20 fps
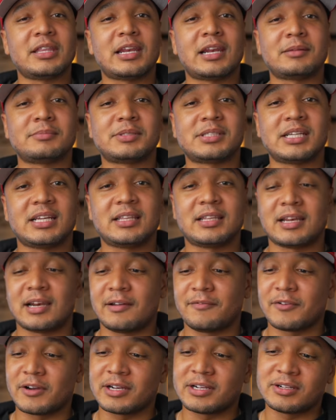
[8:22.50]
that I'm seeing that
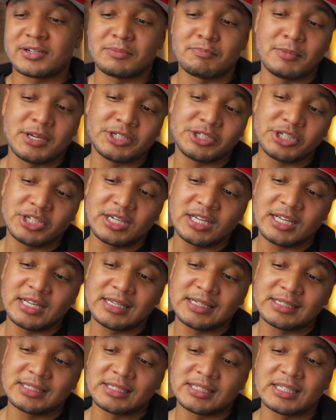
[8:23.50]
I forgot to mention
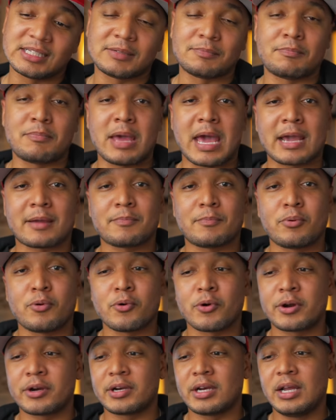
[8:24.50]
is this back
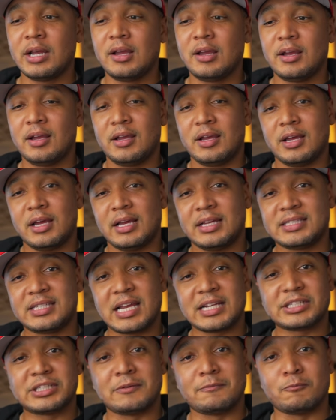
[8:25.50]
port. It's
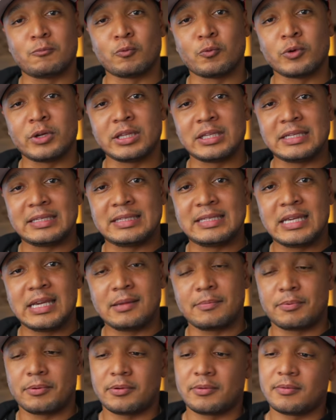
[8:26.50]
actually really
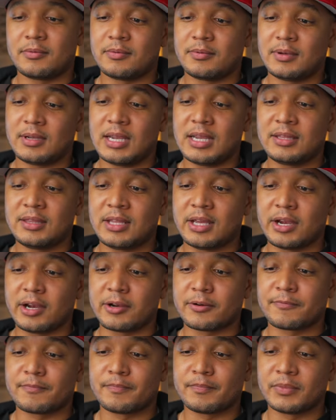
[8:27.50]
deep in
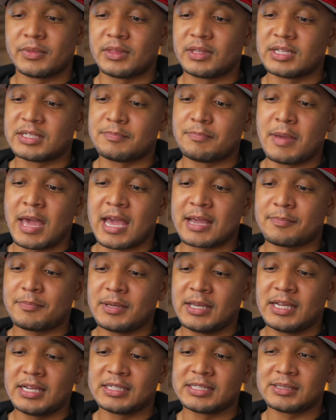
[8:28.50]
there. This back
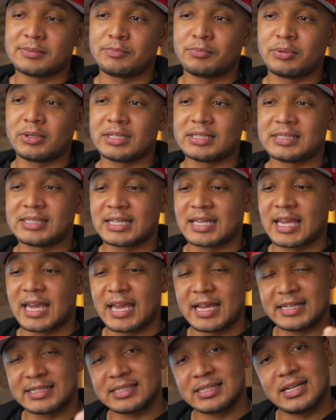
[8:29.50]
piece plus the
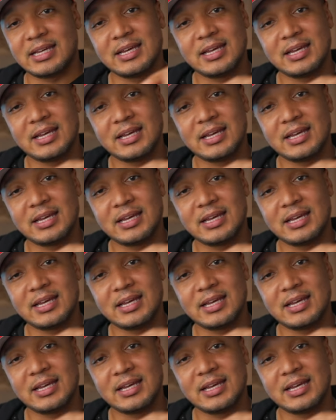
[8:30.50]
case